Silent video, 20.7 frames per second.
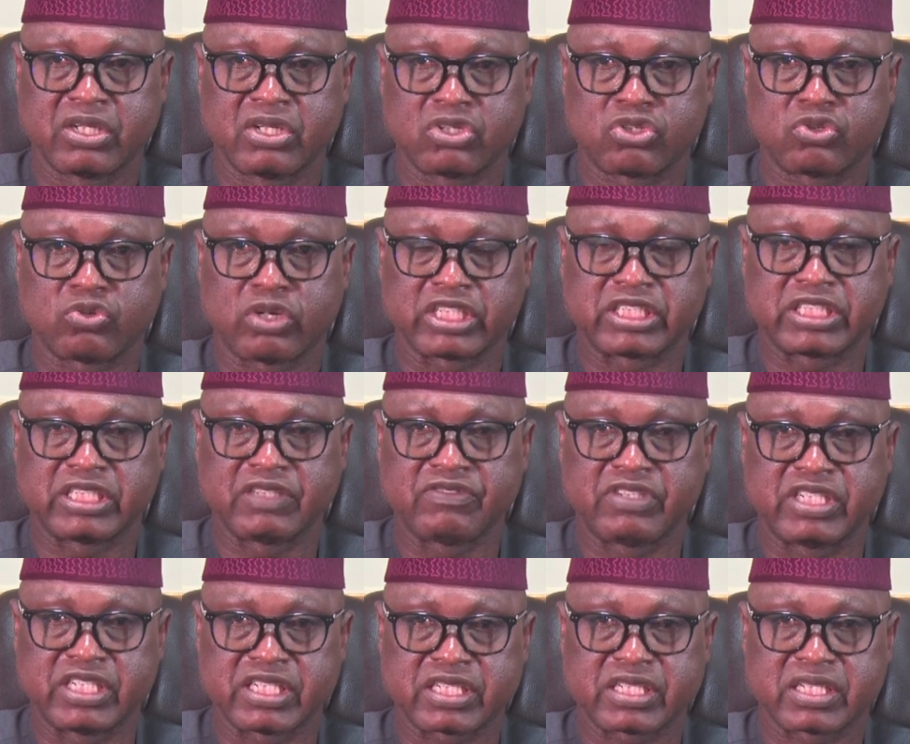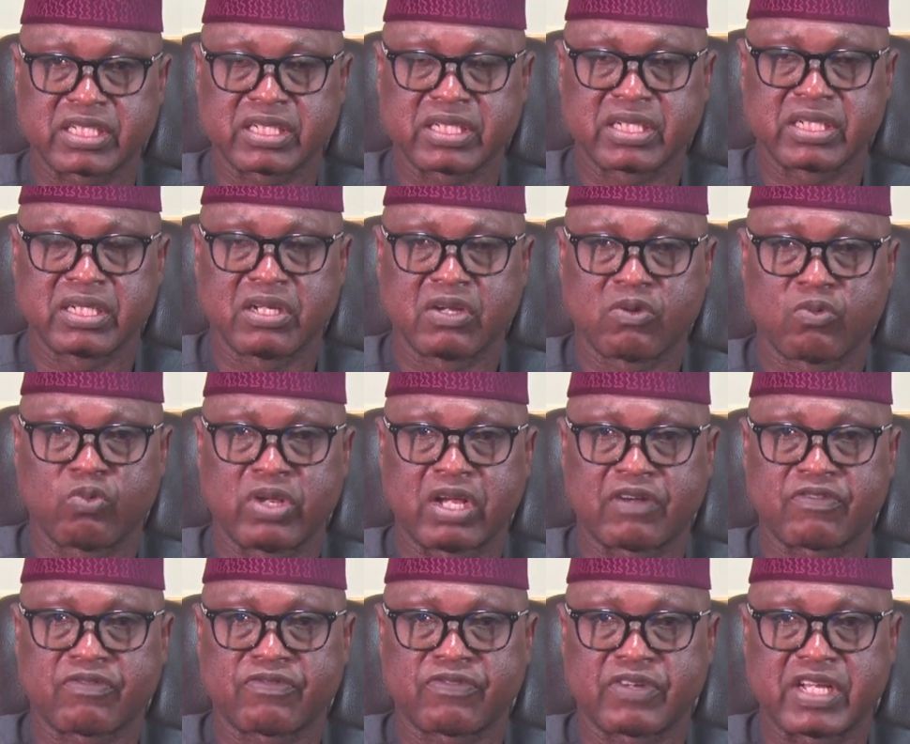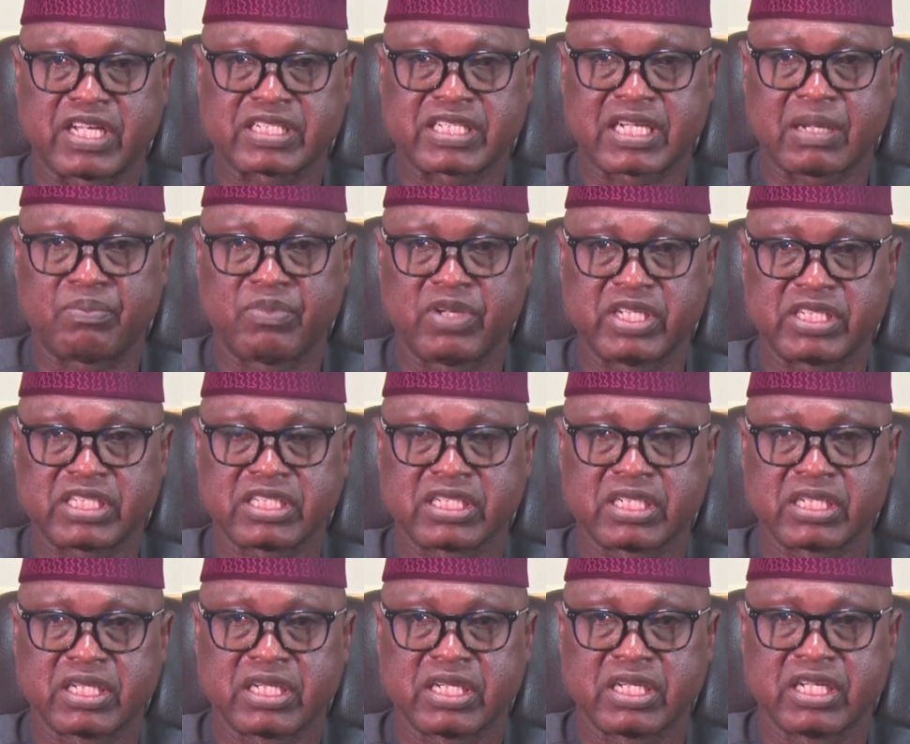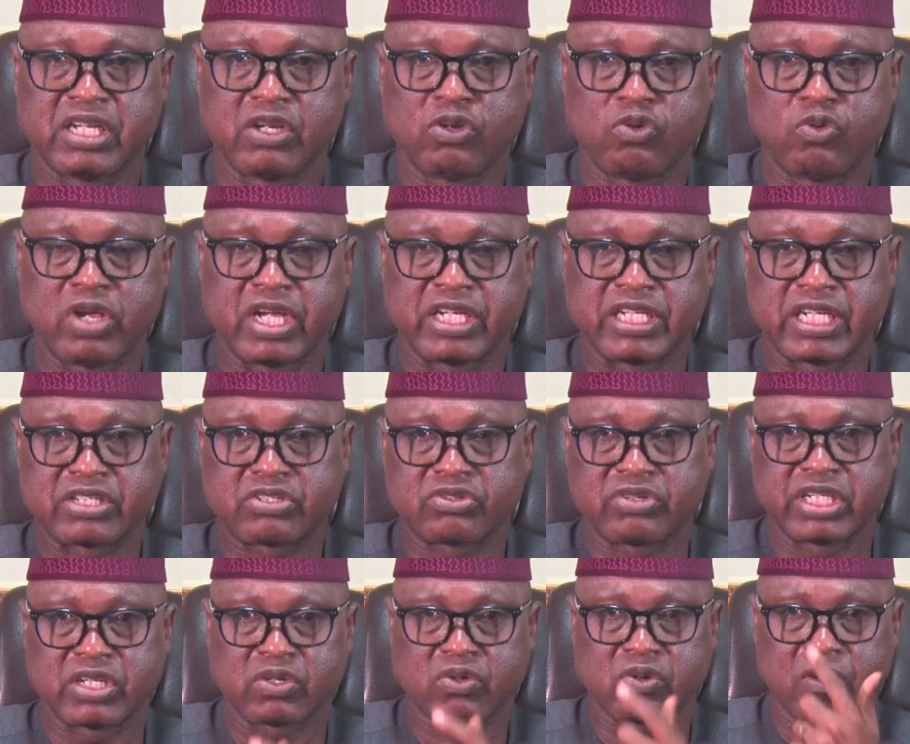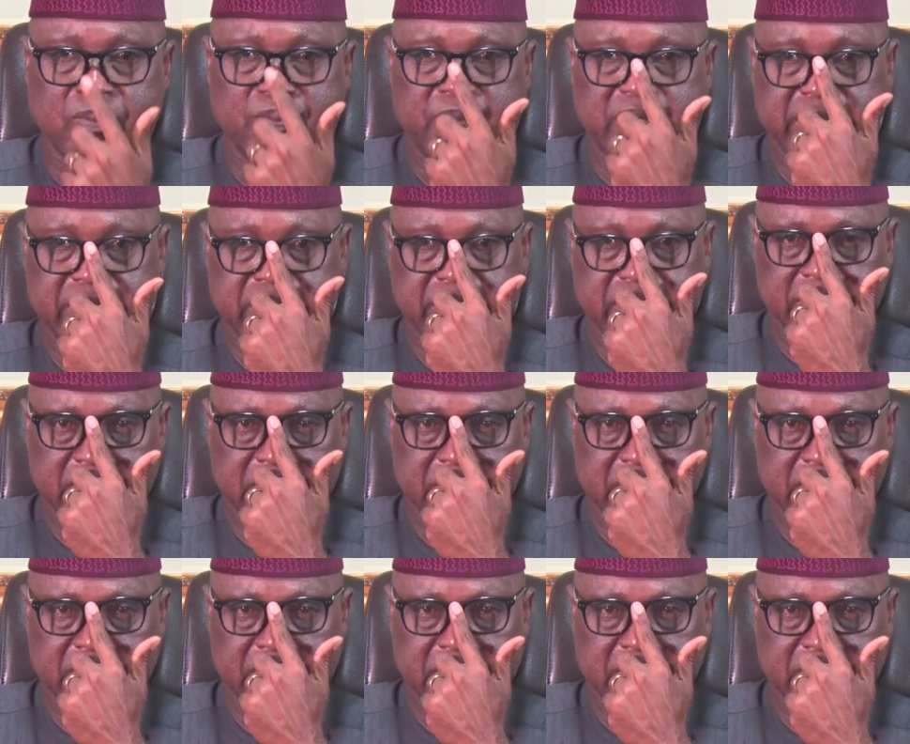To achieve this, we have established a Ilueye trading company